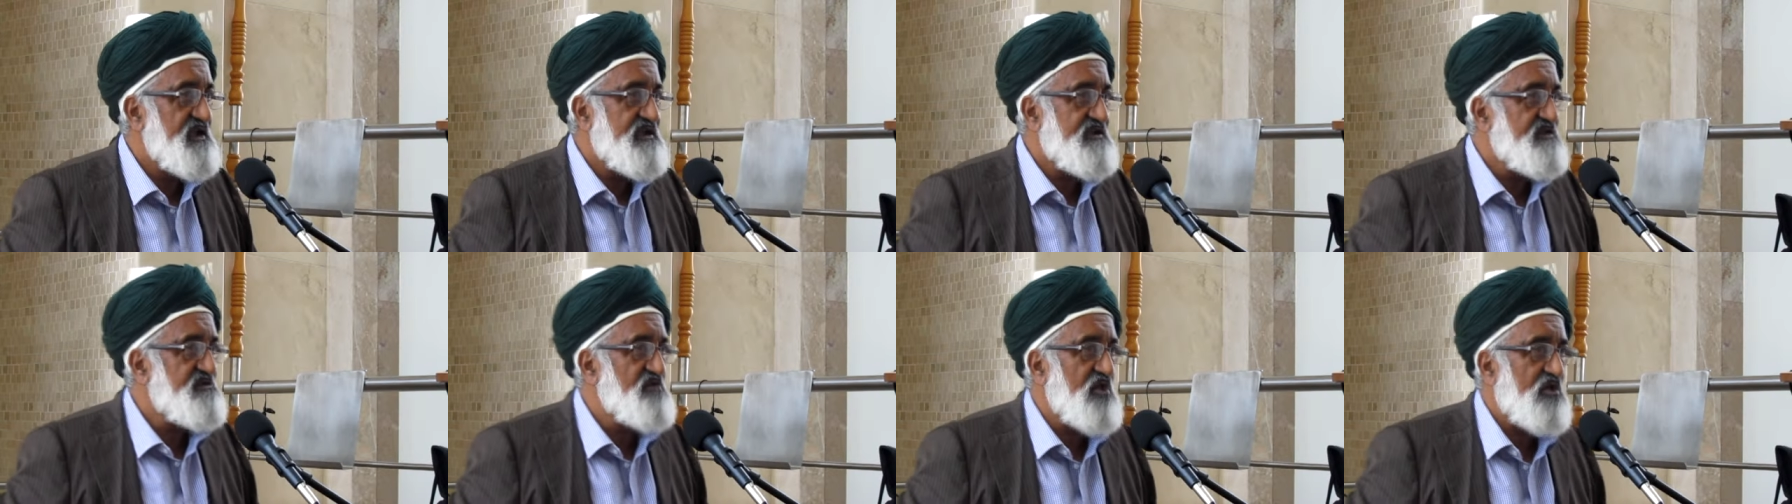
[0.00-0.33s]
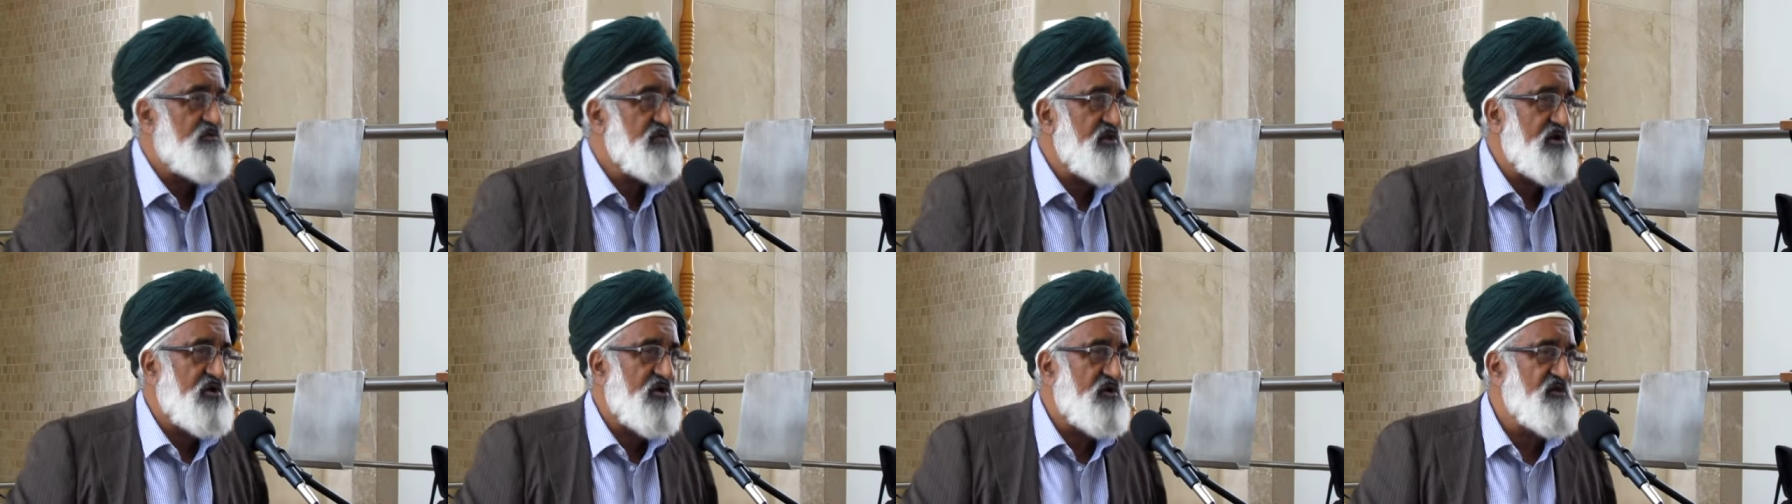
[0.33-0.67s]
It's
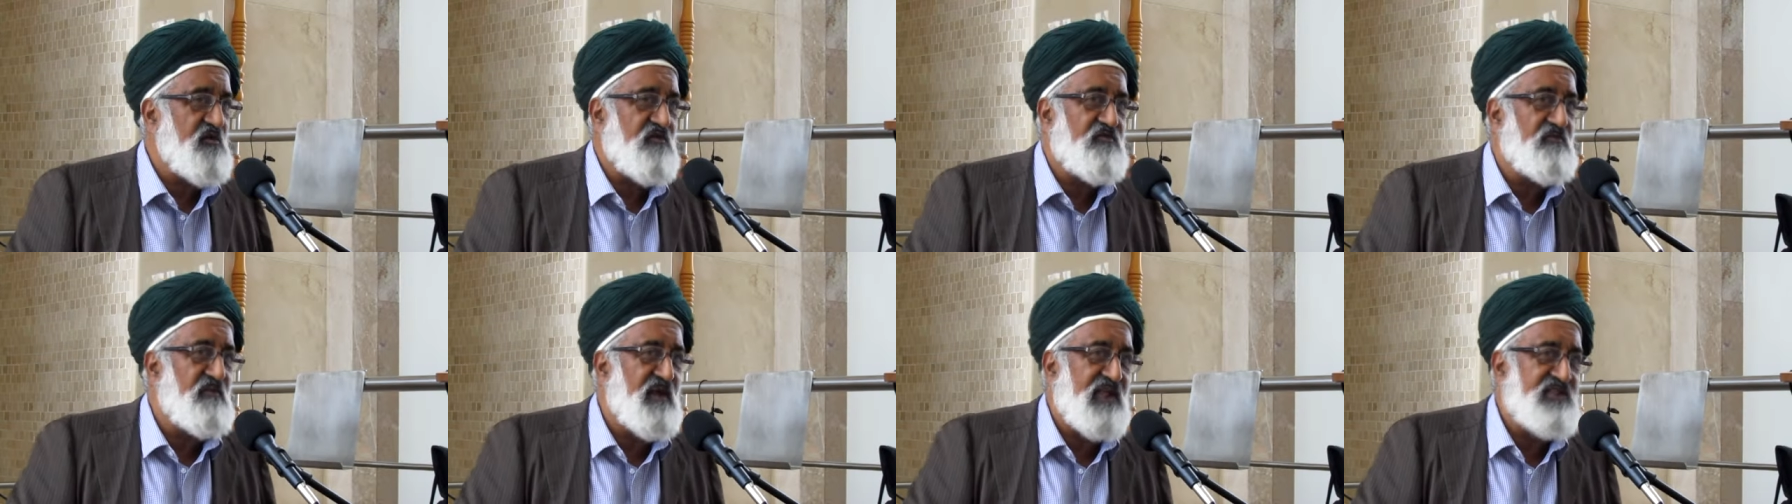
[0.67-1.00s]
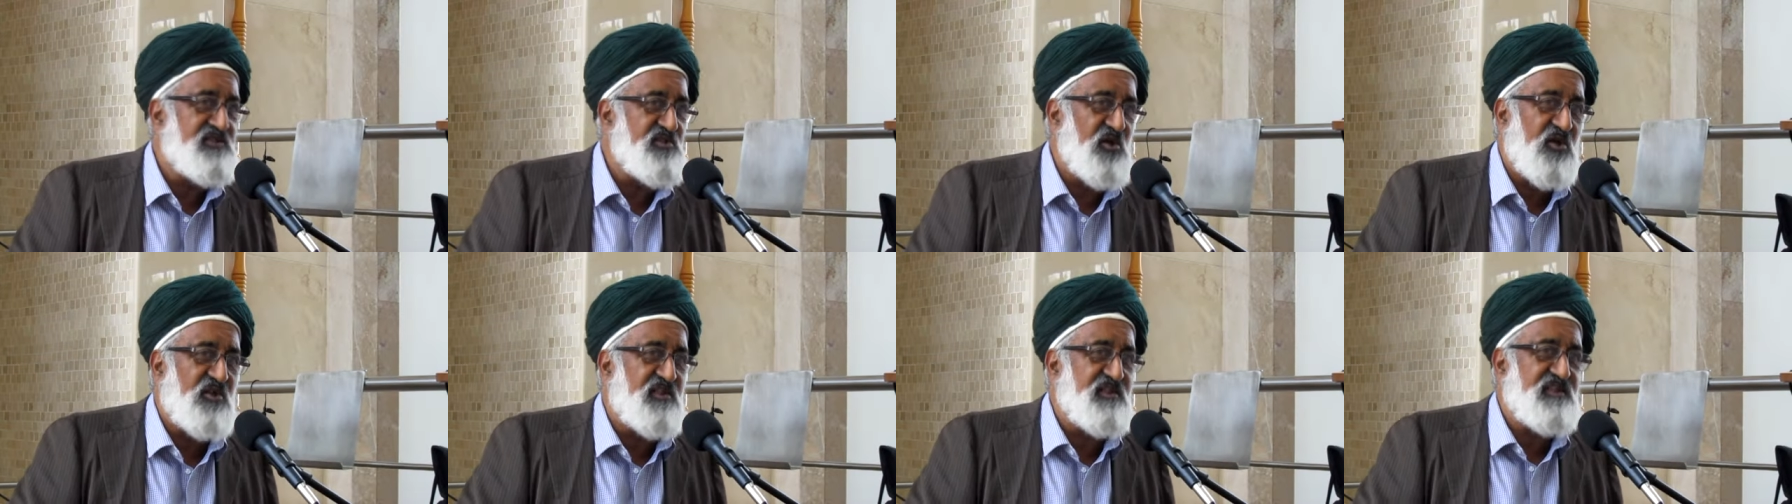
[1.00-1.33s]
not because of my
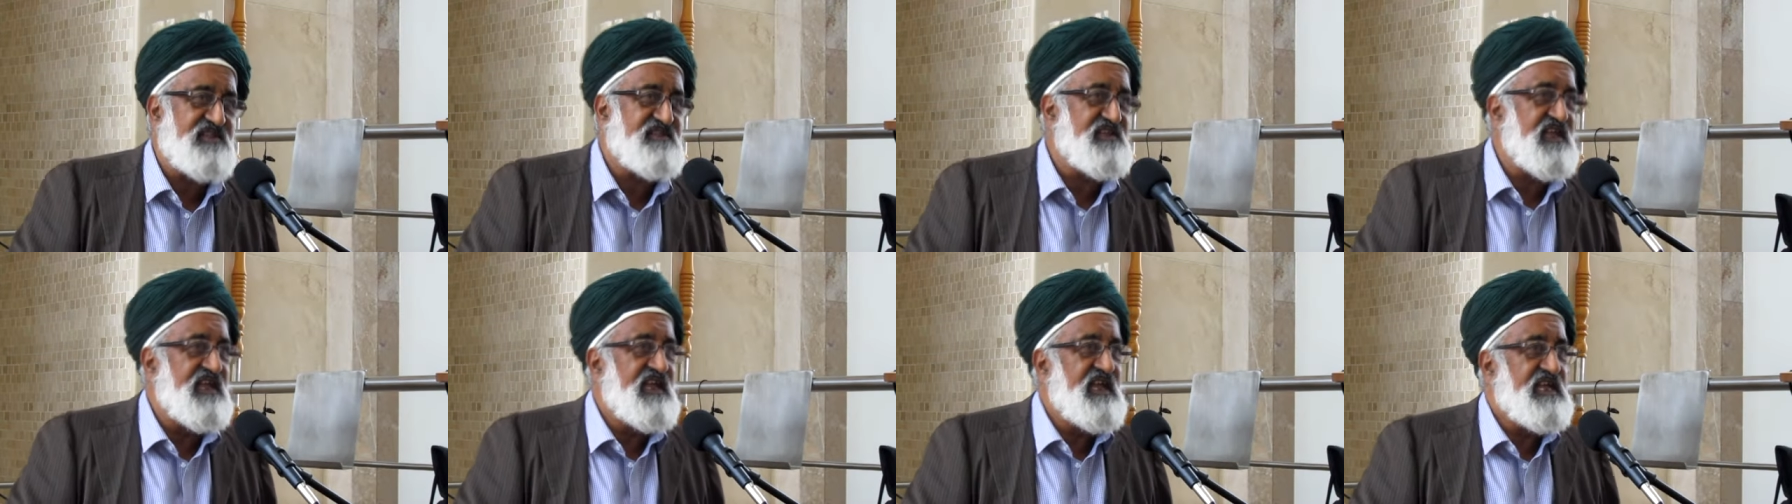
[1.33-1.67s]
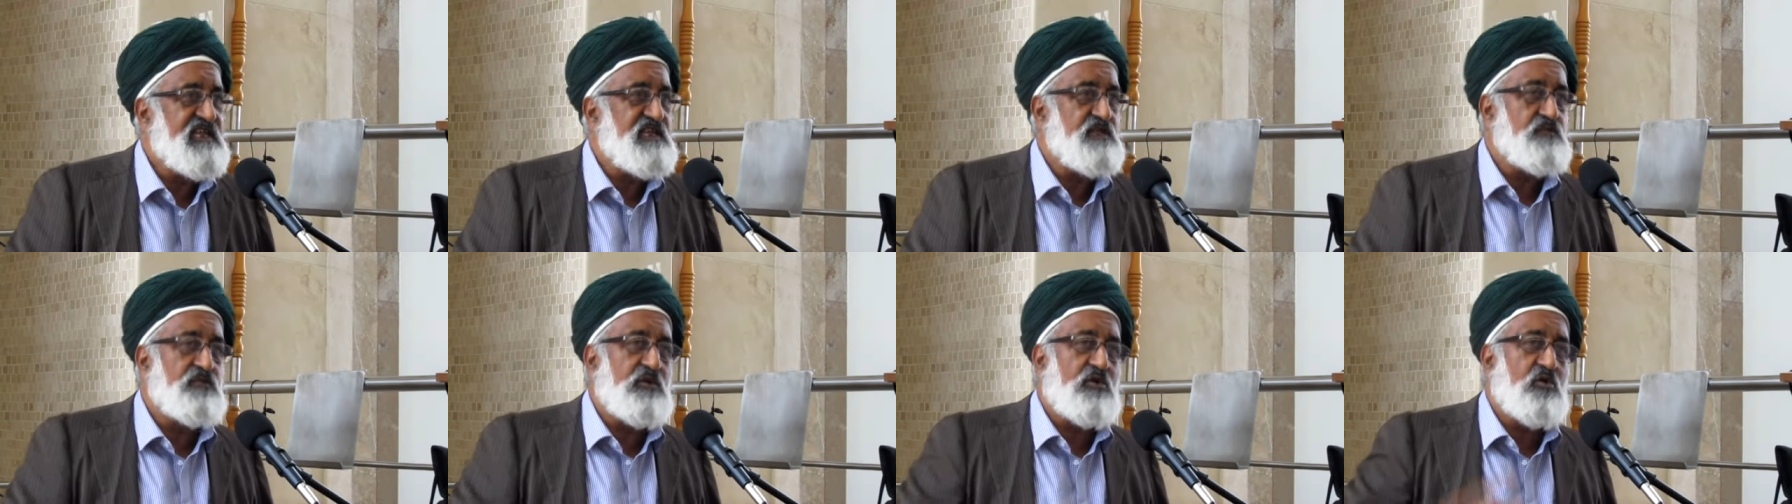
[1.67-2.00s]
knowledge,
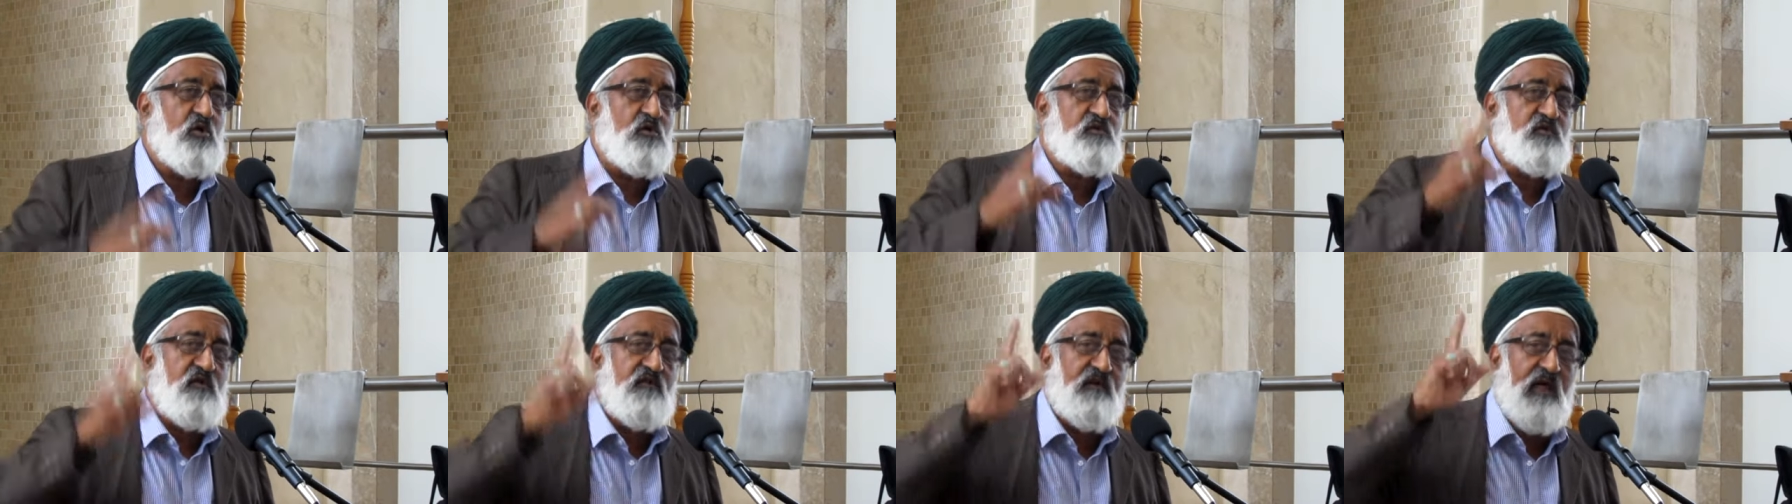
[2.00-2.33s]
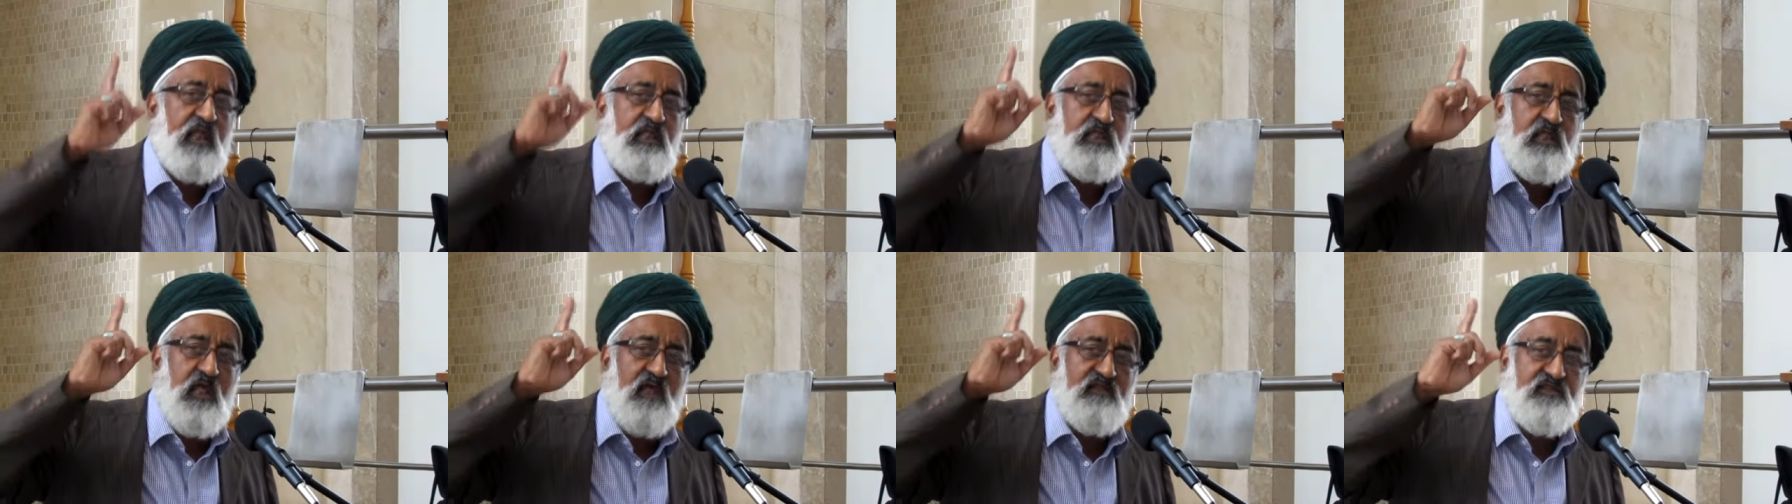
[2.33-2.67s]
it's because of
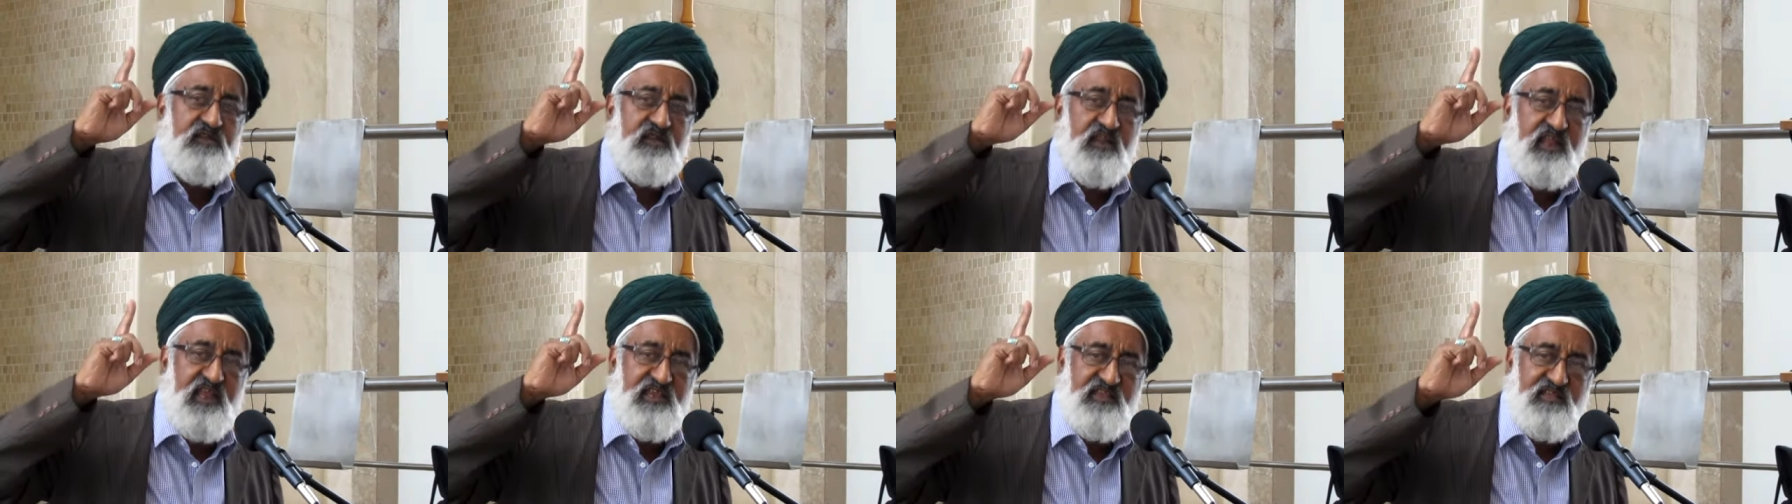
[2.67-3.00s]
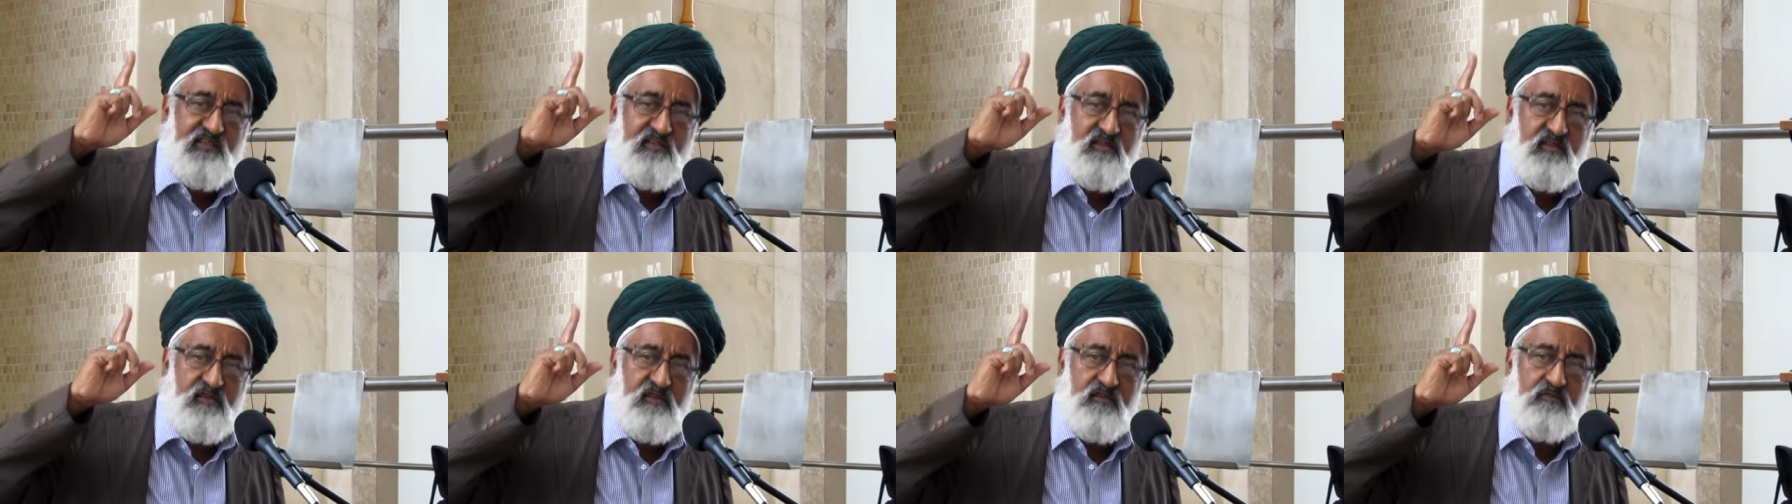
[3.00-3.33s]
Allah's
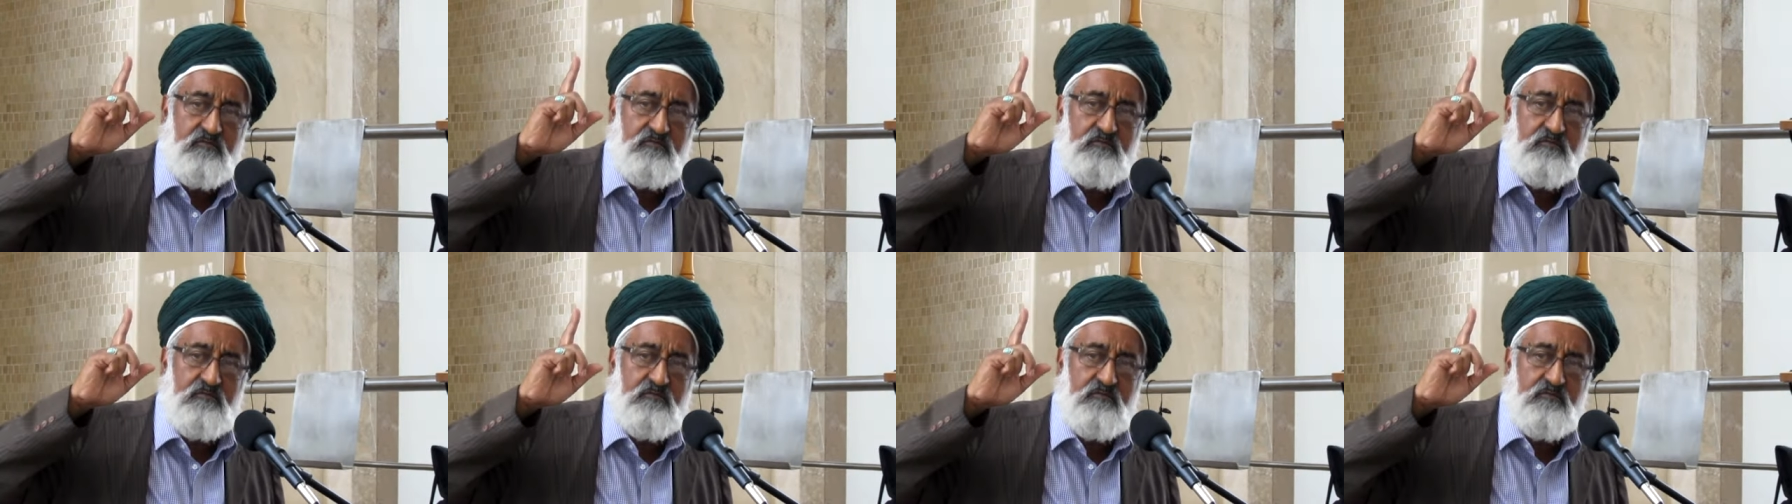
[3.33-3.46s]
grace